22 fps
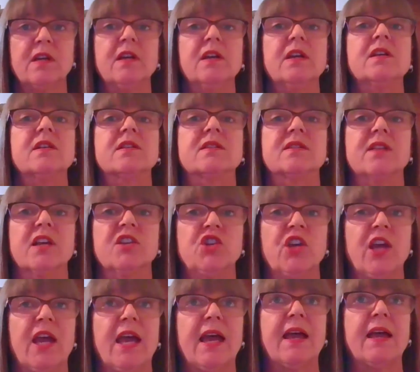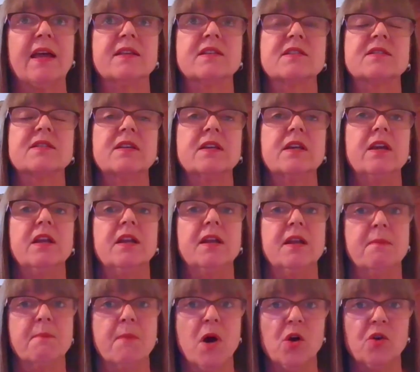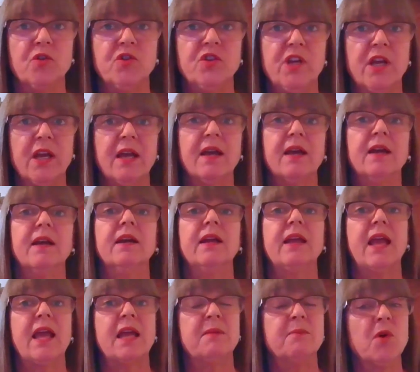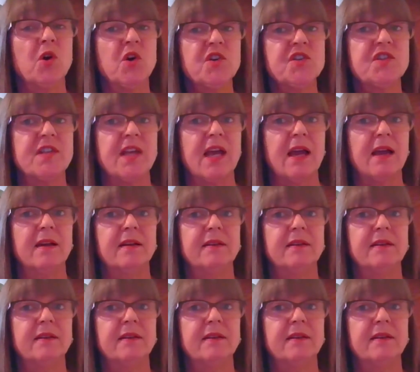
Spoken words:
such as pneumonia and MRSA.